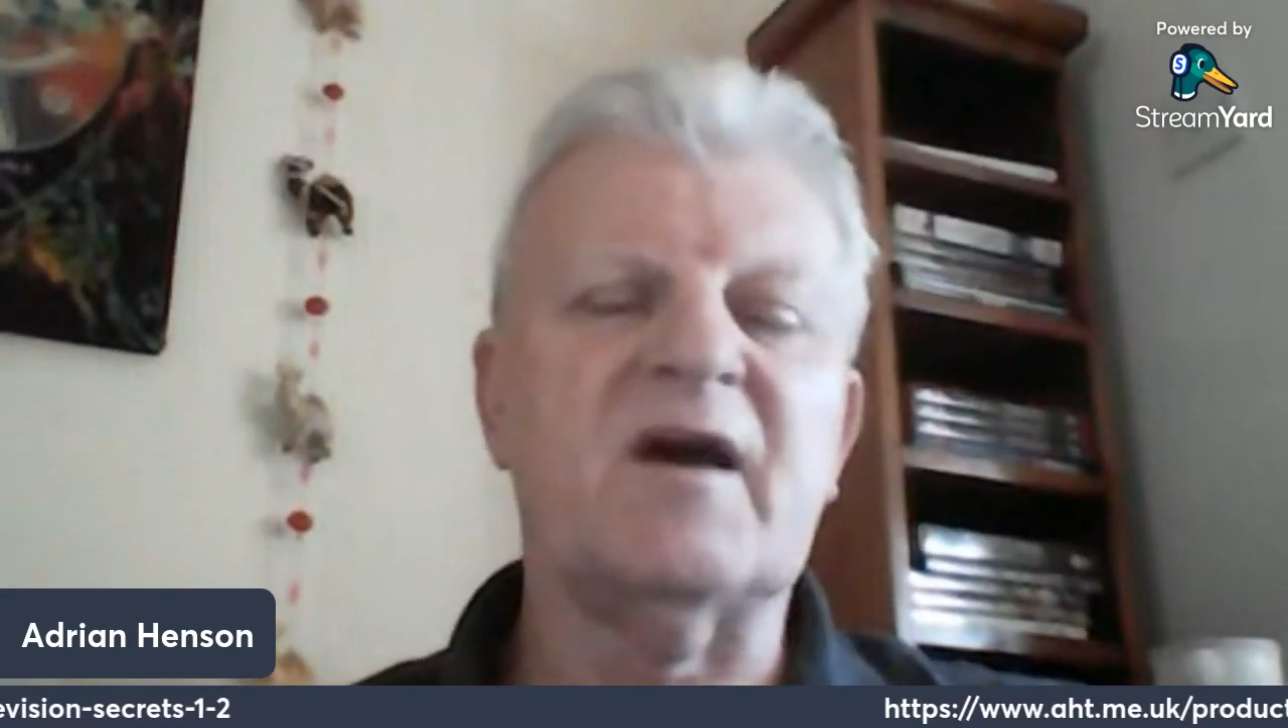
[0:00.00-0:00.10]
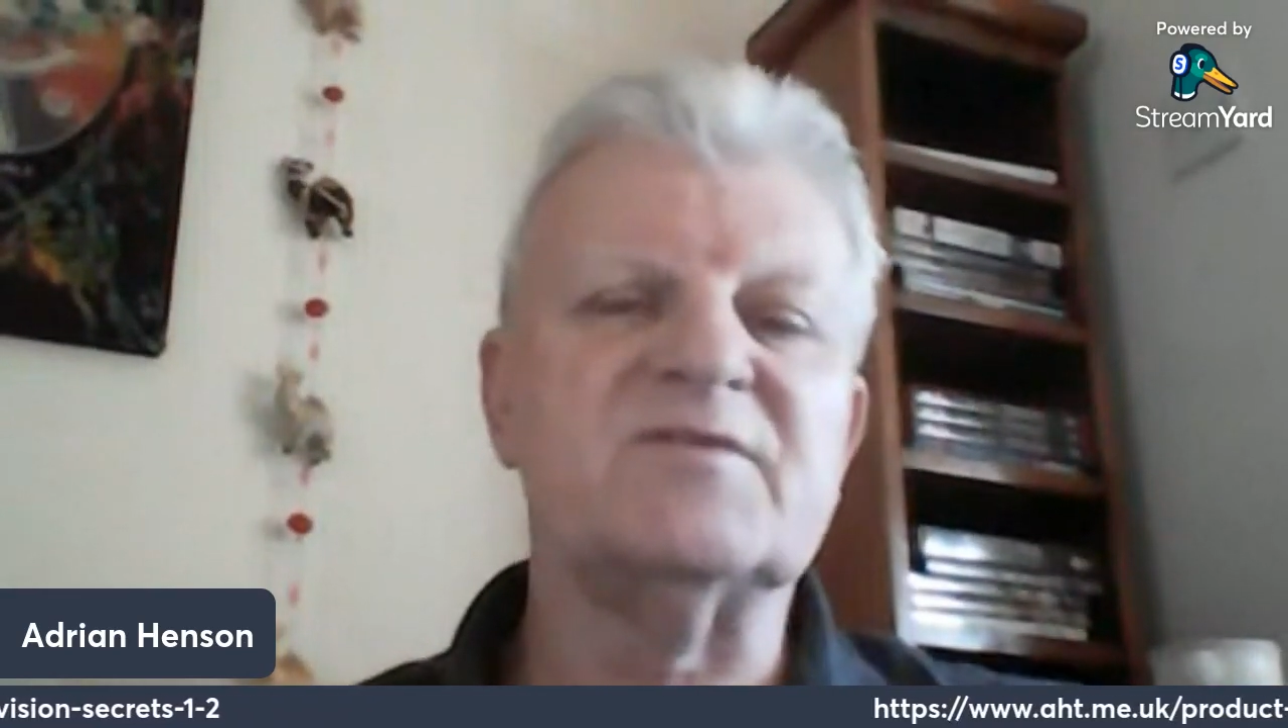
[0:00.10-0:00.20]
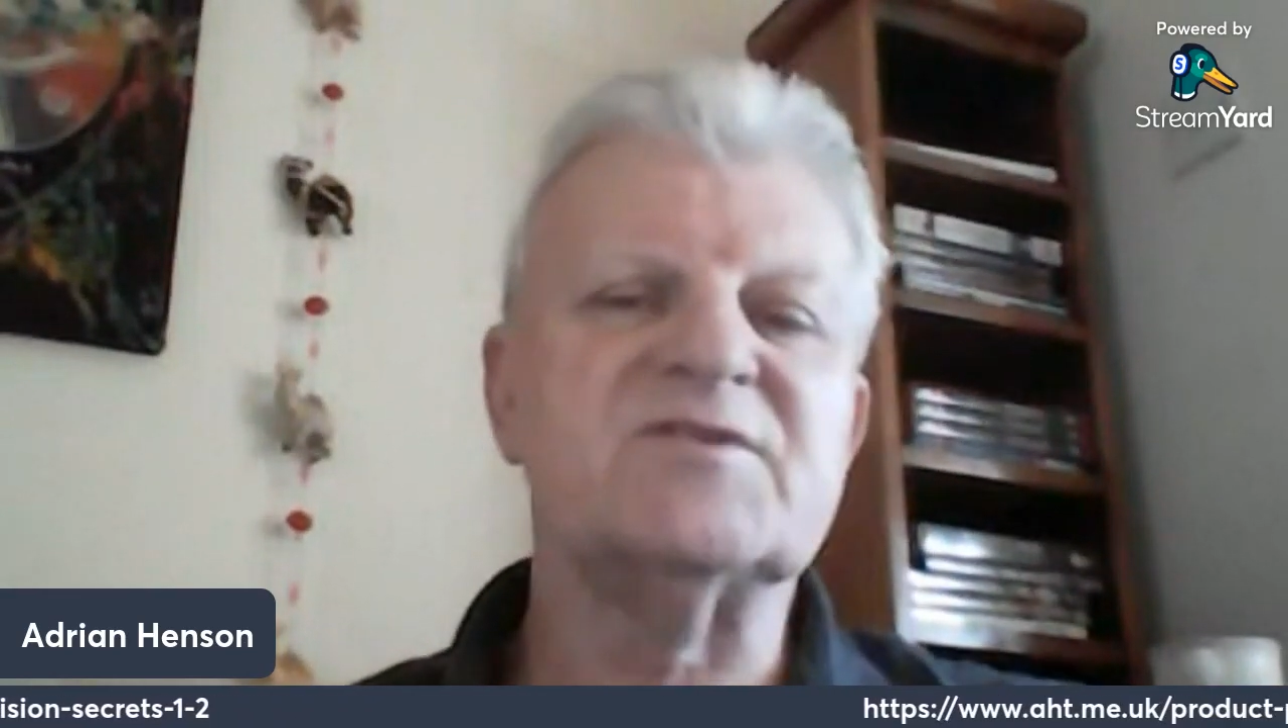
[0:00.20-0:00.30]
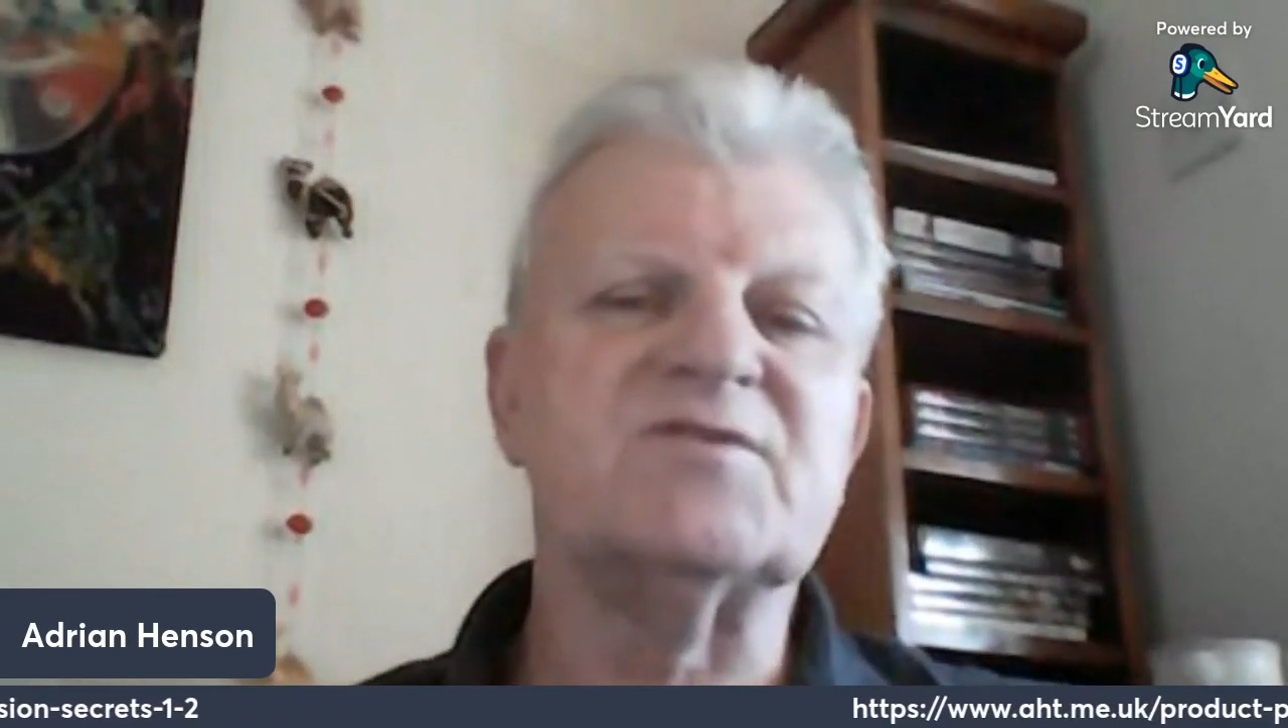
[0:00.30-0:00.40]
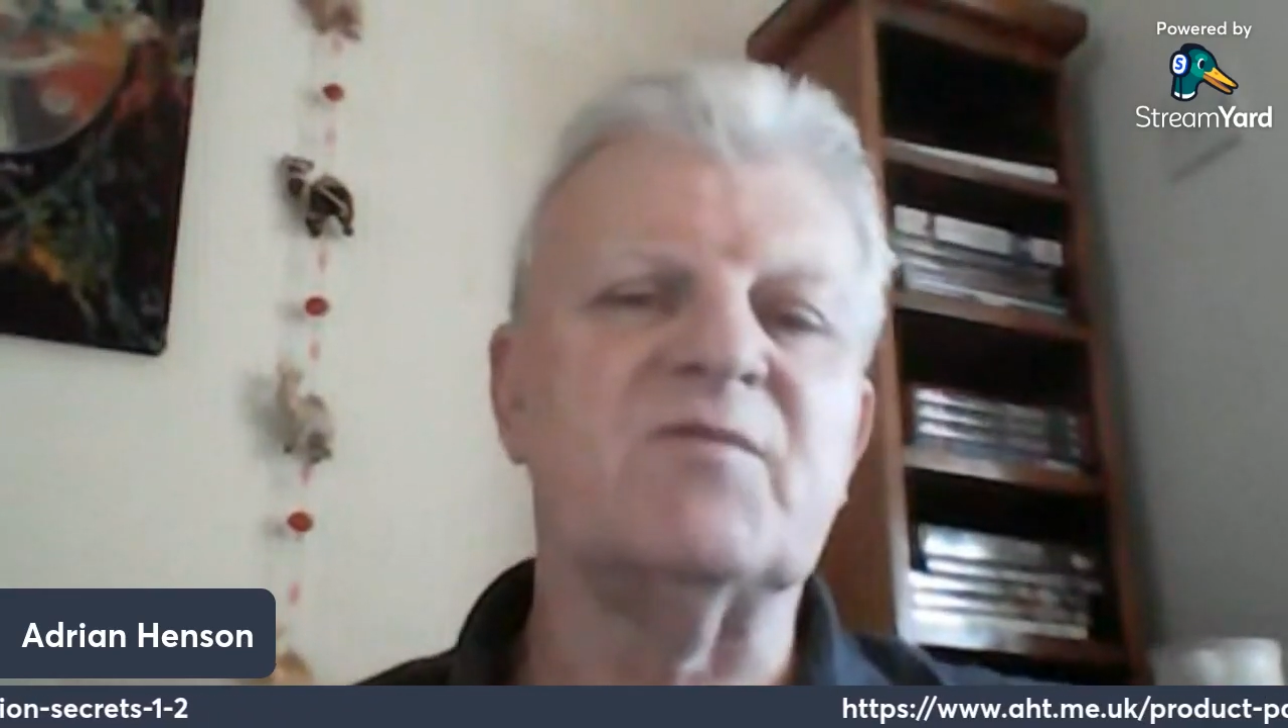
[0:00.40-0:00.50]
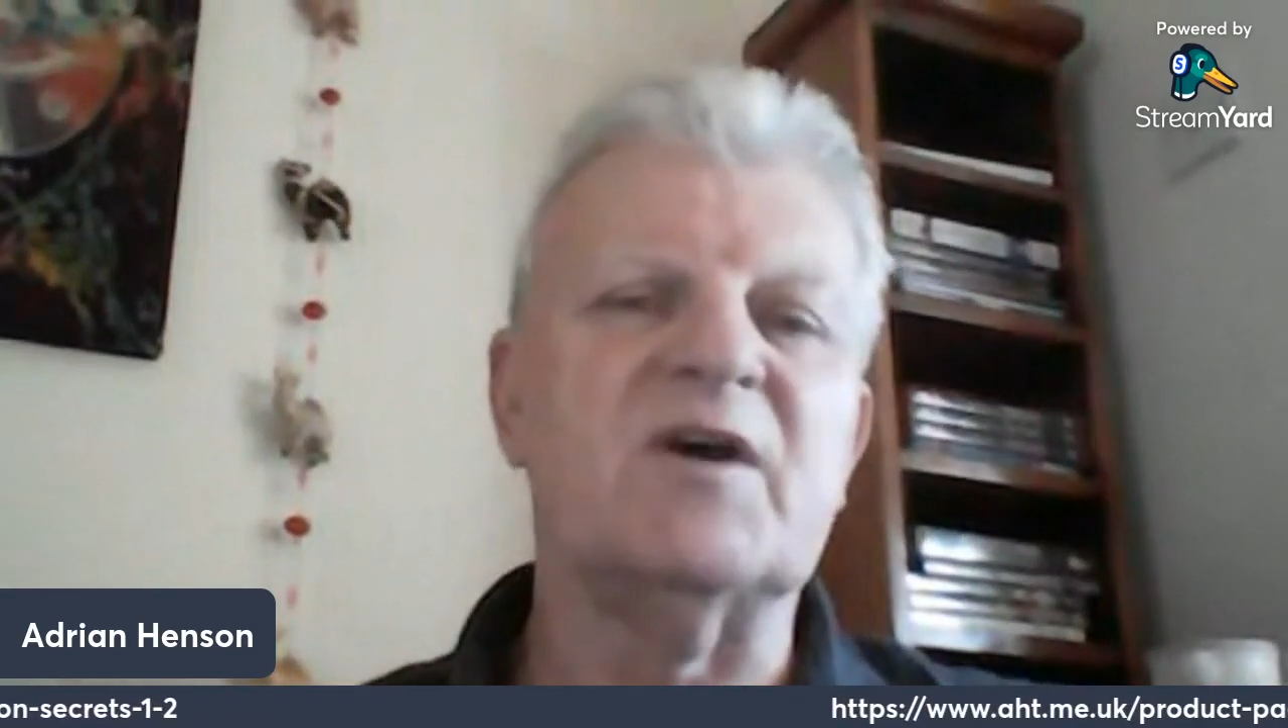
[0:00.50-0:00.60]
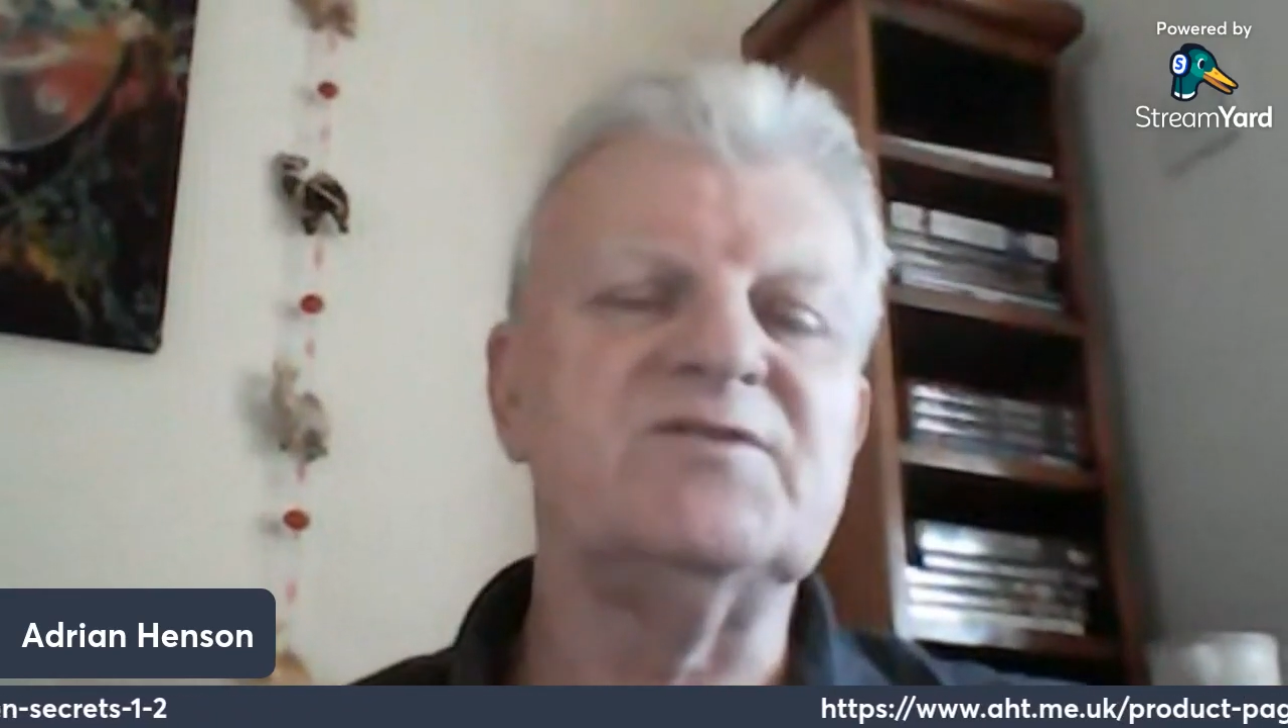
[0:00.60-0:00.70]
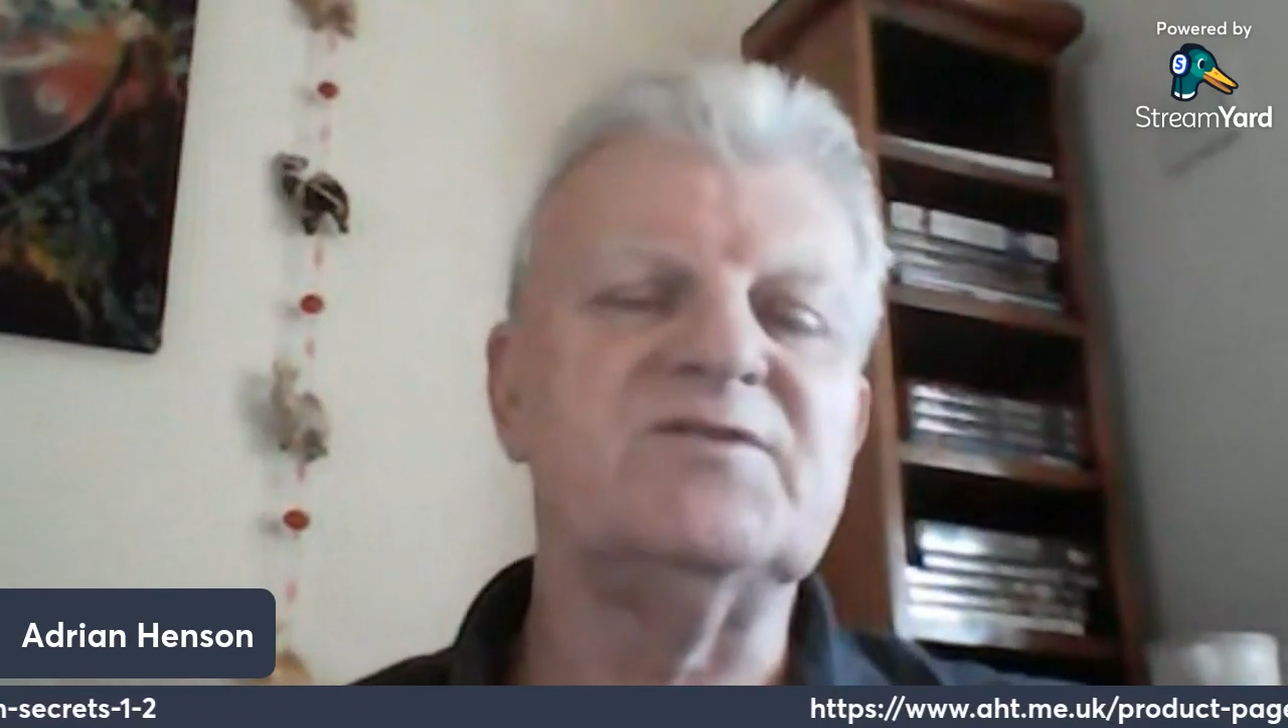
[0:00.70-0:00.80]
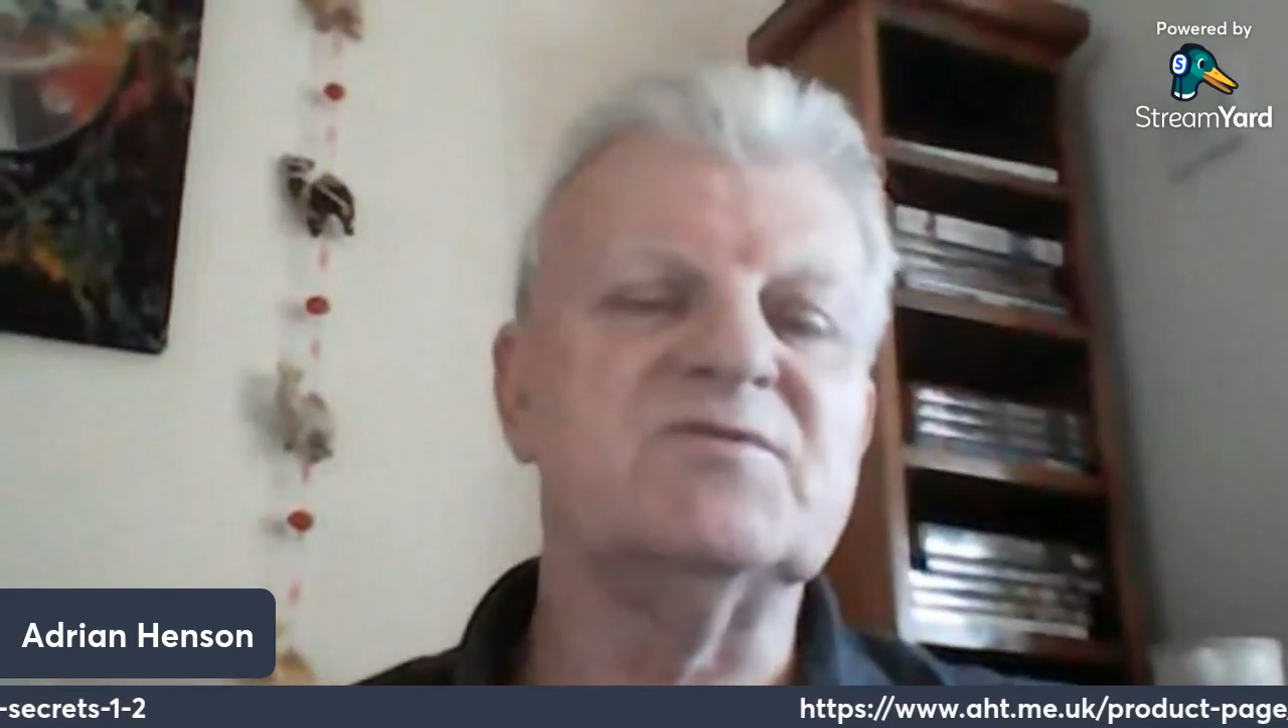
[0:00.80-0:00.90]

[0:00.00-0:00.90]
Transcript: how does the writer